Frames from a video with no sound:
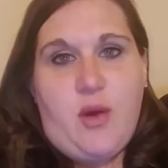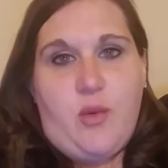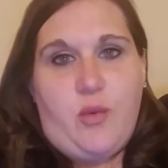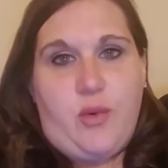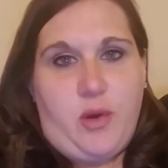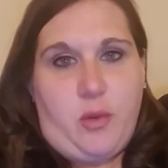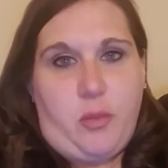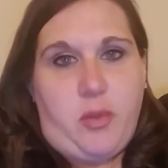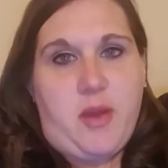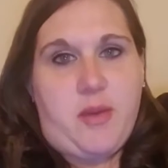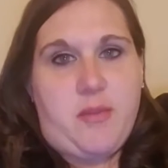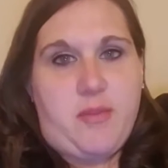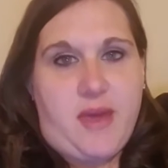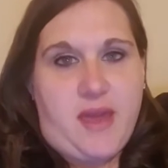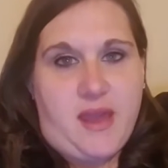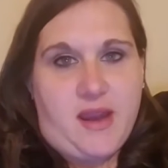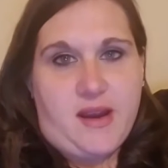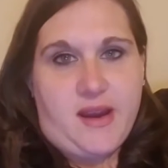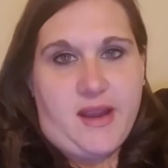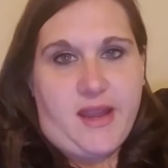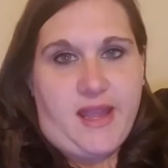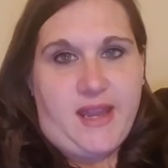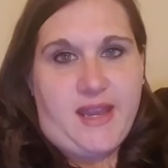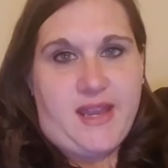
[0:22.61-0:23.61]
We'll be
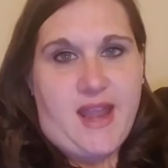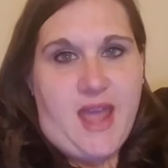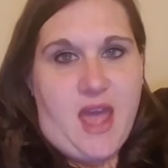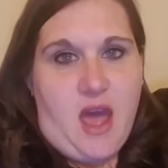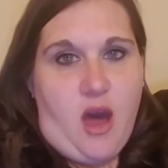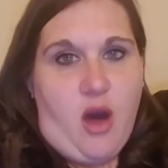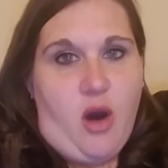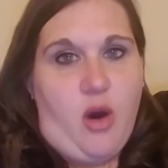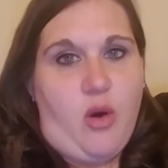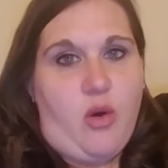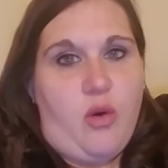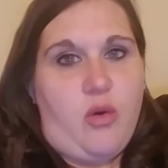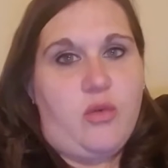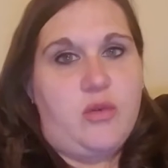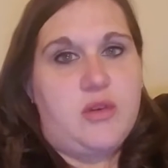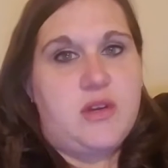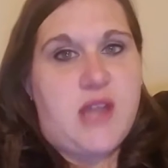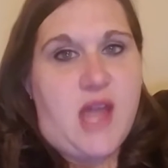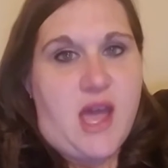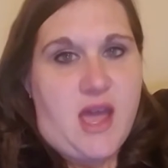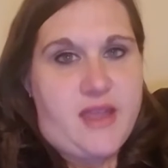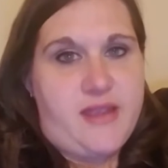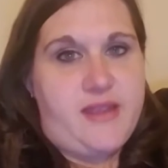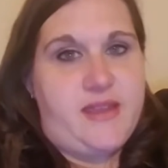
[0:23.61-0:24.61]
married now
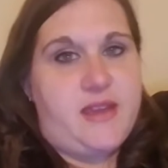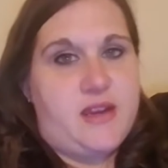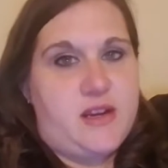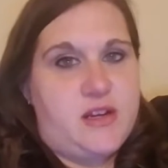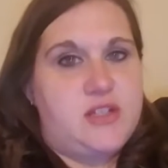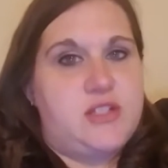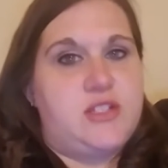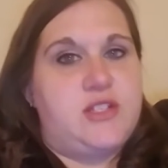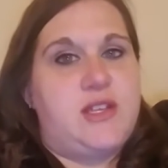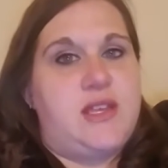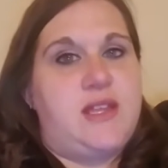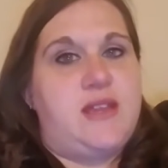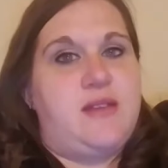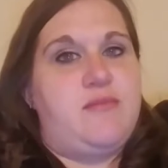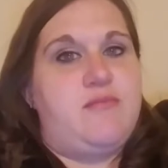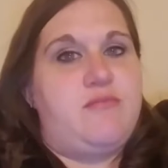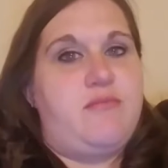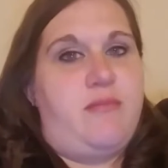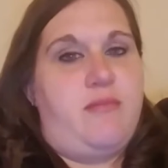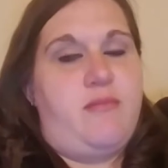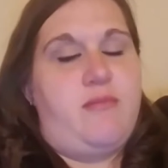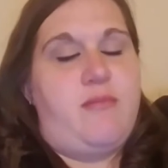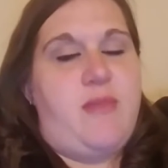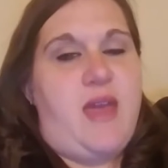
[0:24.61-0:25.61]
9 years
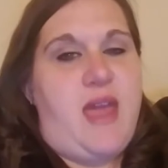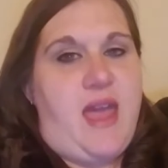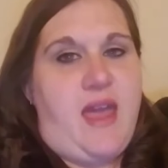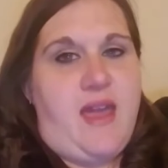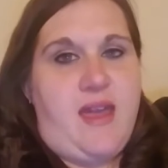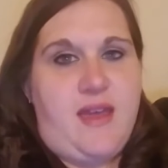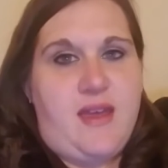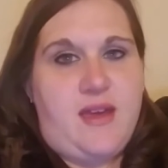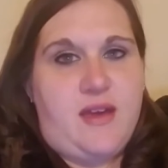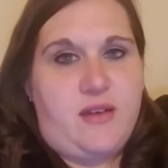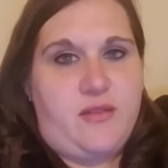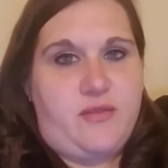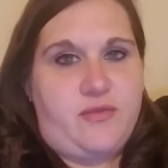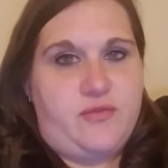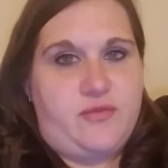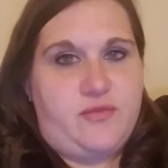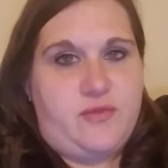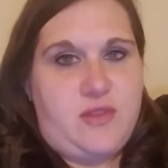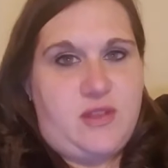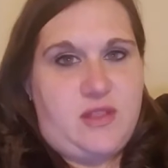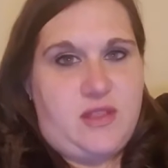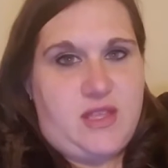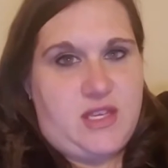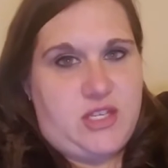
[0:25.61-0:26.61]
in May of
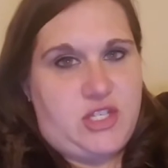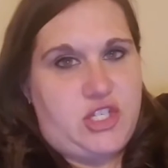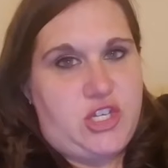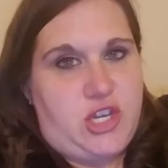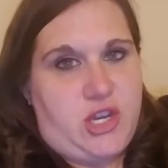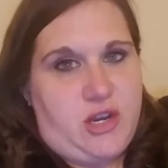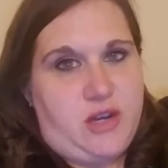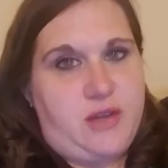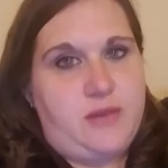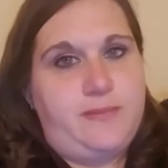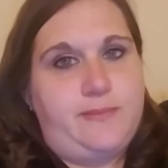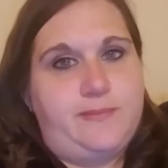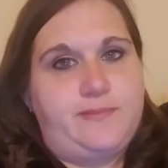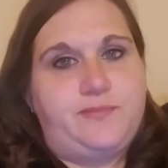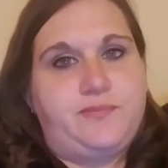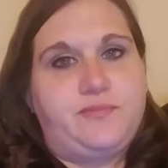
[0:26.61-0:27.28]
this year.